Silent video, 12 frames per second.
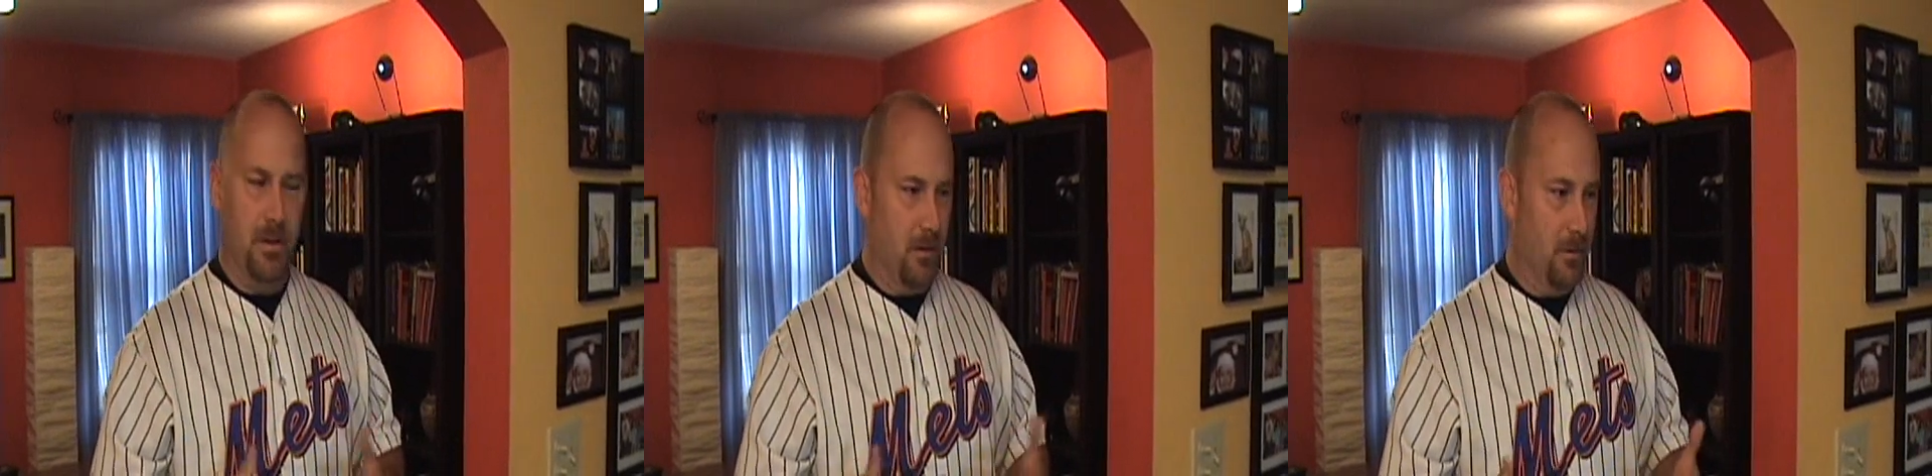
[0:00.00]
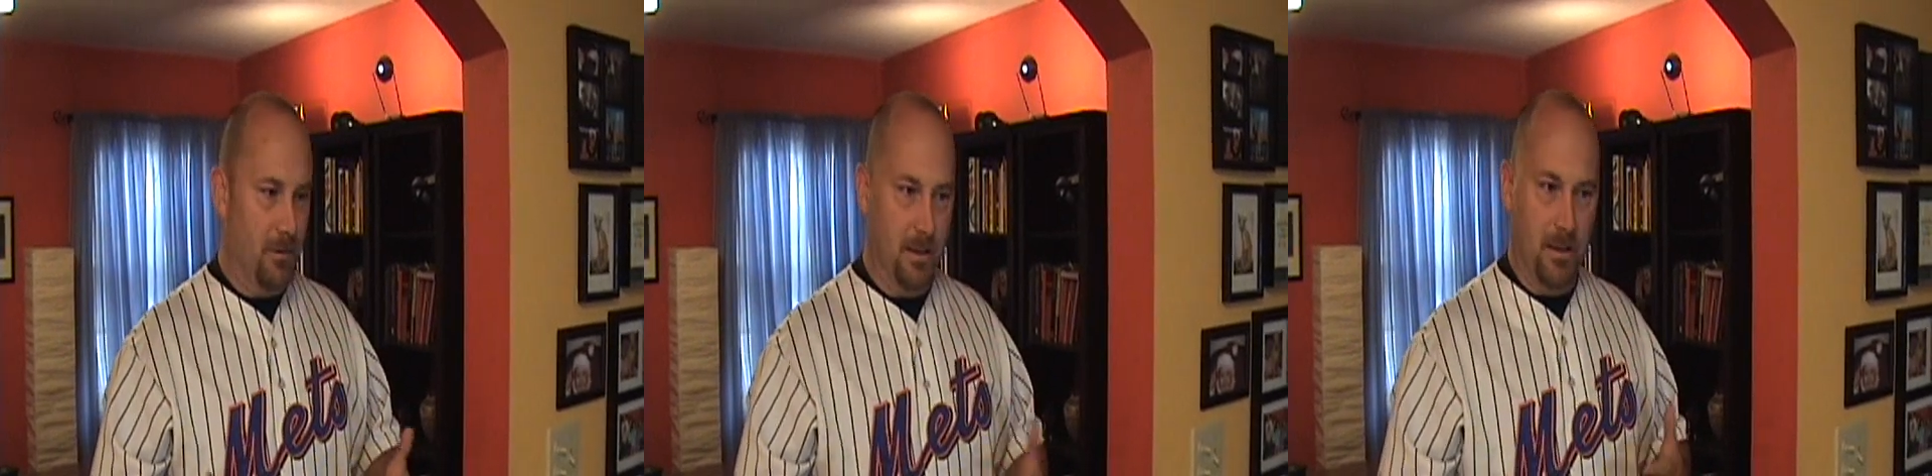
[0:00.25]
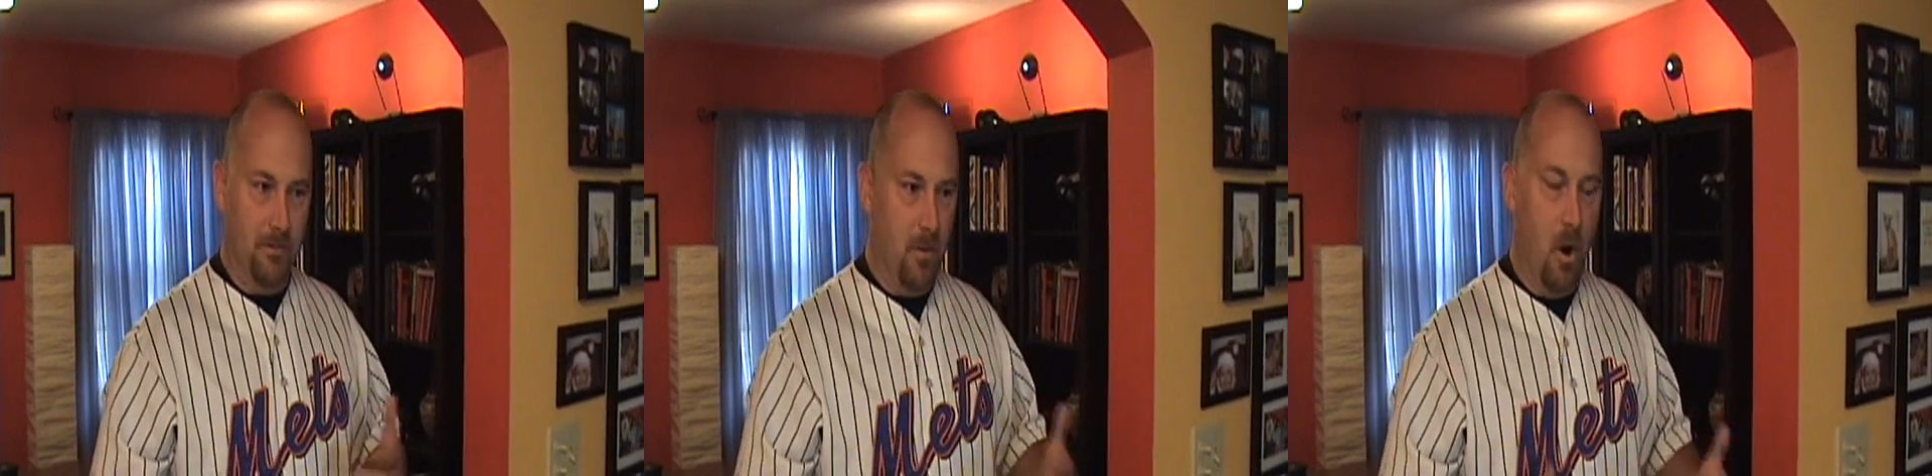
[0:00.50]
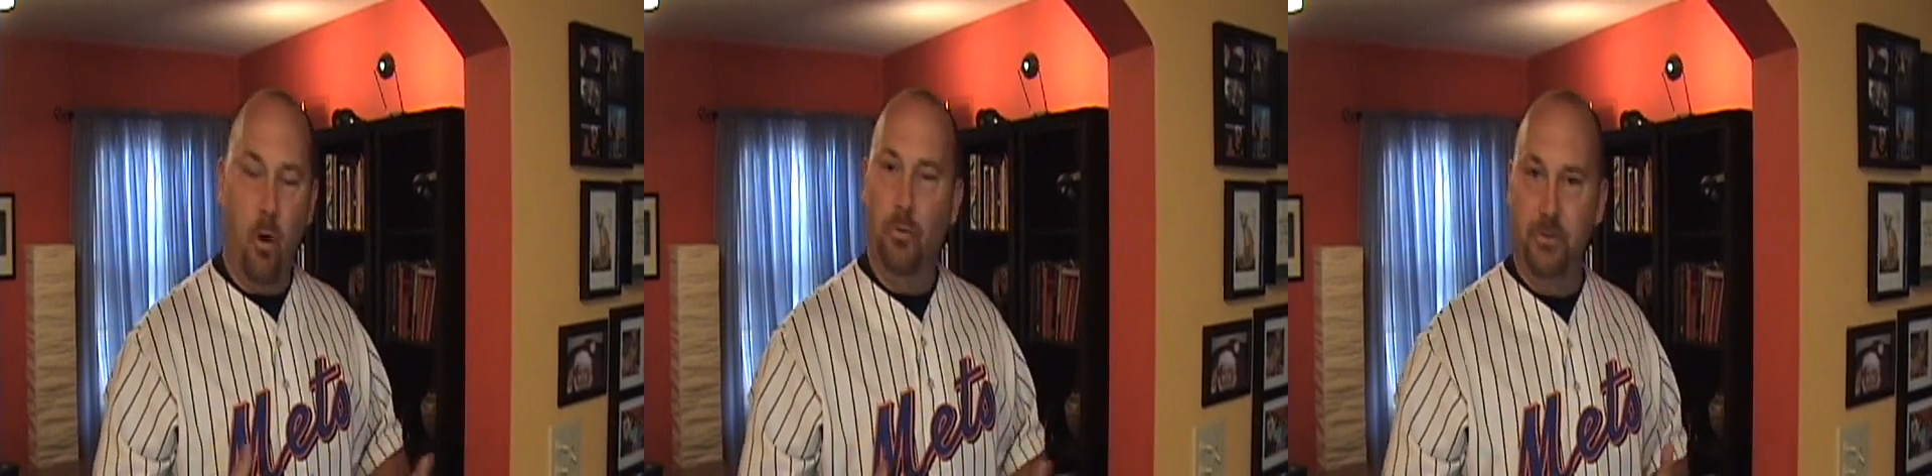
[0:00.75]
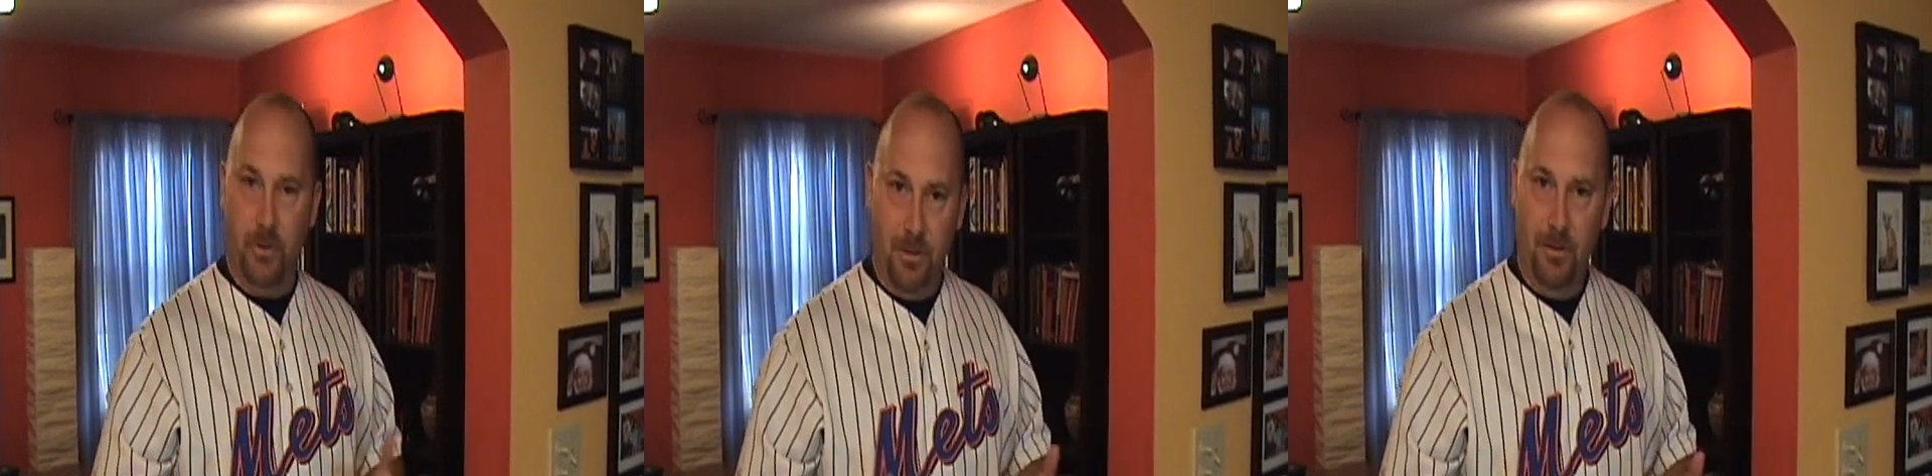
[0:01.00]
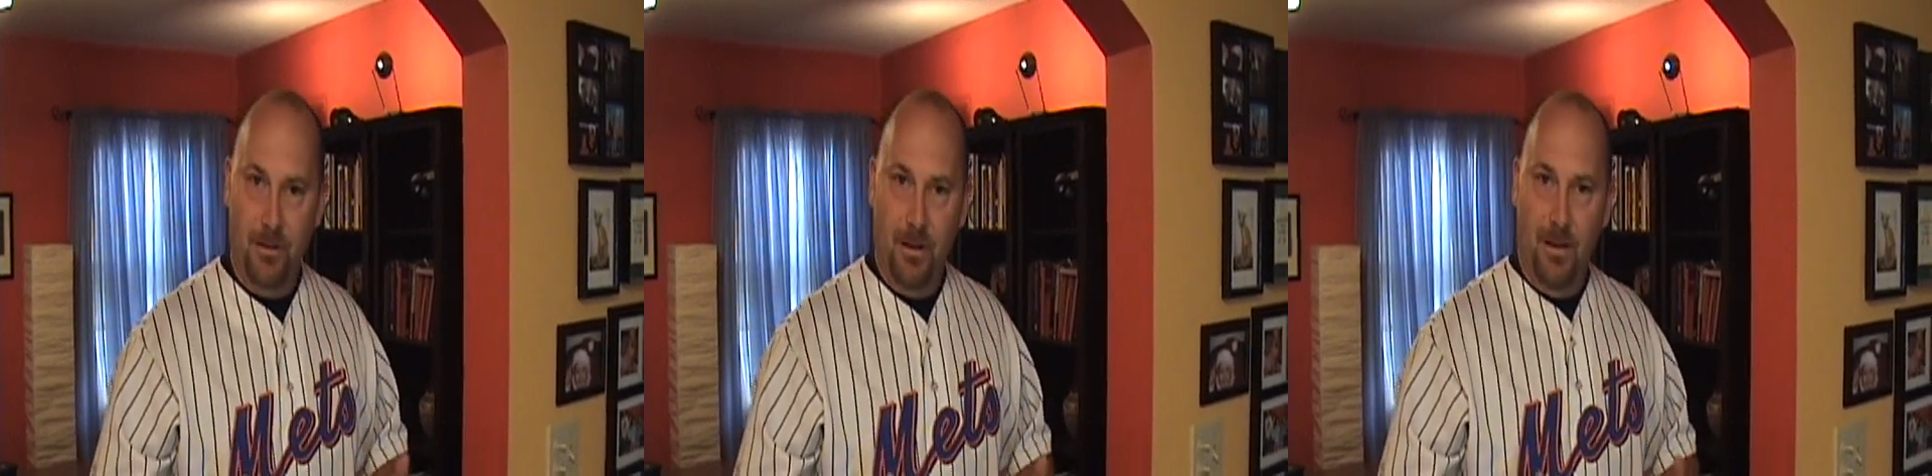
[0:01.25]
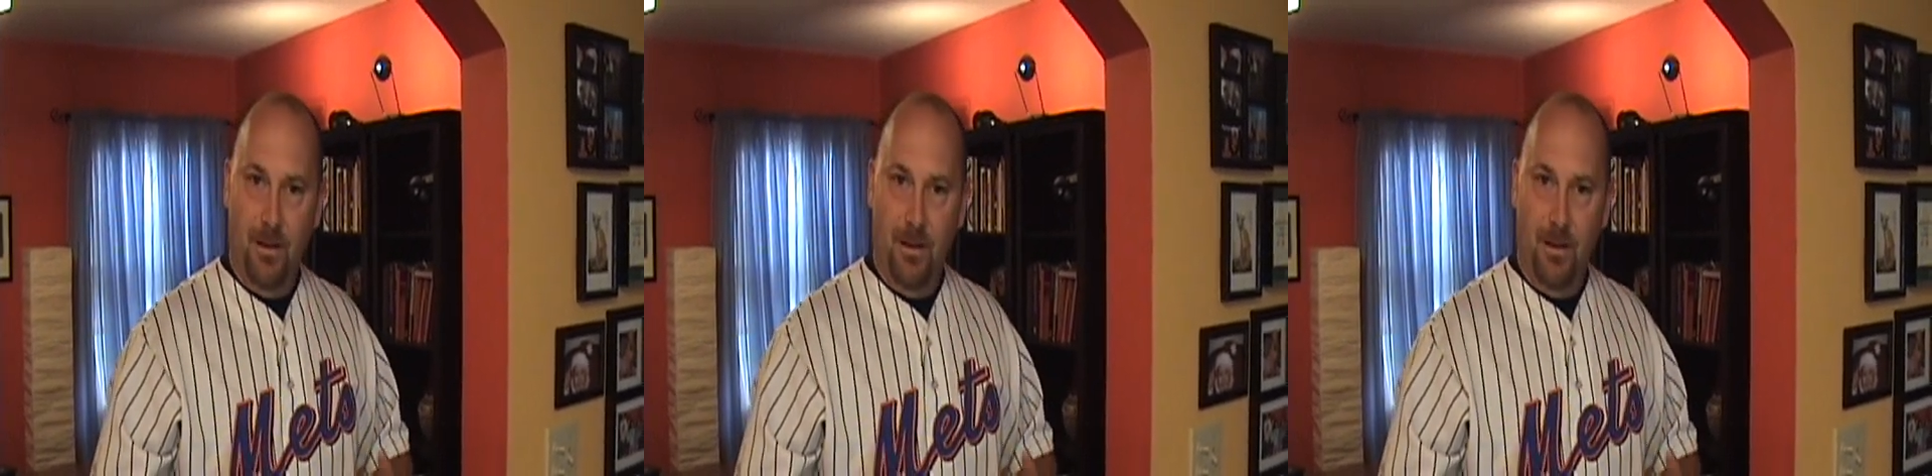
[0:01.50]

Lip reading: it'll alter